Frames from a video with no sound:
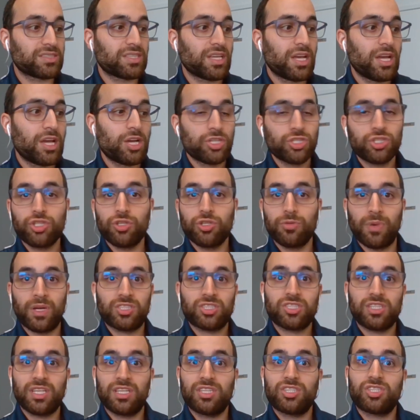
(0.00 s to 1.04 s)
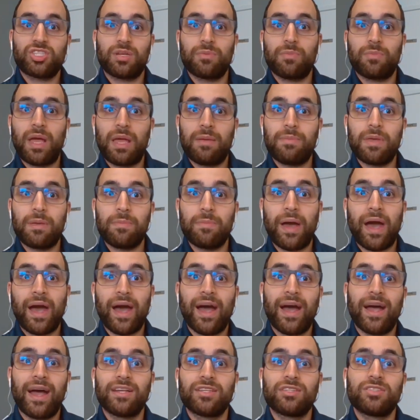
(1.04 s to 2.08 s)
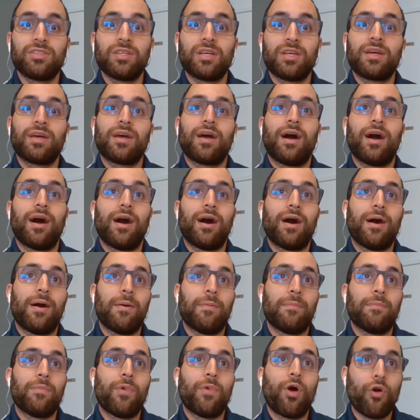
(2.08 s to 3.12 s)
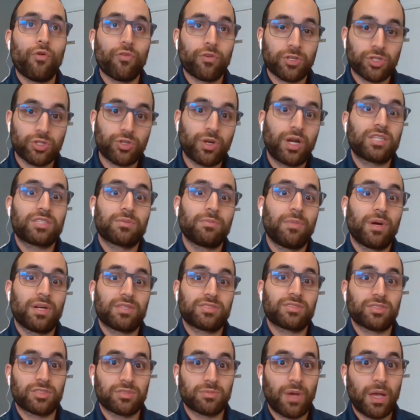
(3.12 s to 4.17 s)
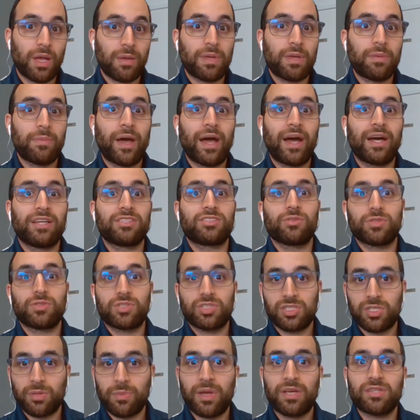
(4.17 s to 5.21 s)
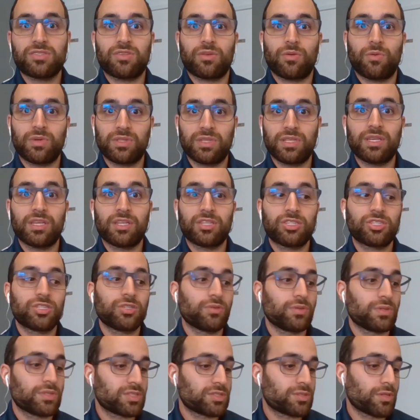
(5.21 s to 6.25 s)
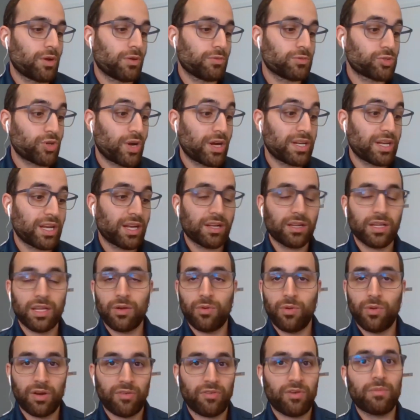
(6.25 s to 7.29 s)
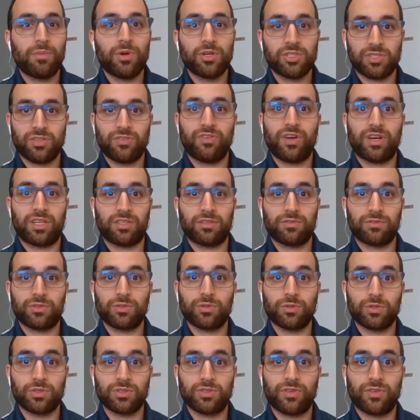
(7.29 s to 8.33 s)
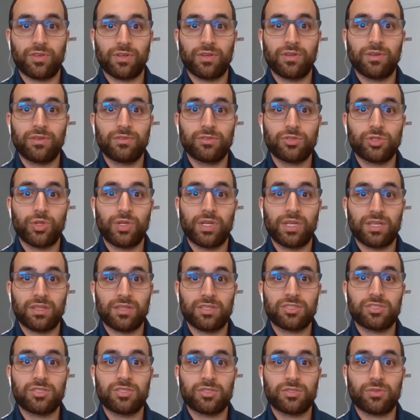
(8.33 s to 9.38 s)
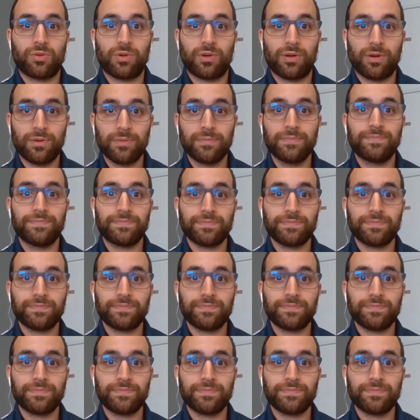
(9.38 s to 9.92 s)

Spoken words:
is too much tension may be bad. Overstretched muscles might be bad. So it just depends on what the issue is. So dry needling, one of our most effective tools for treating this disorder.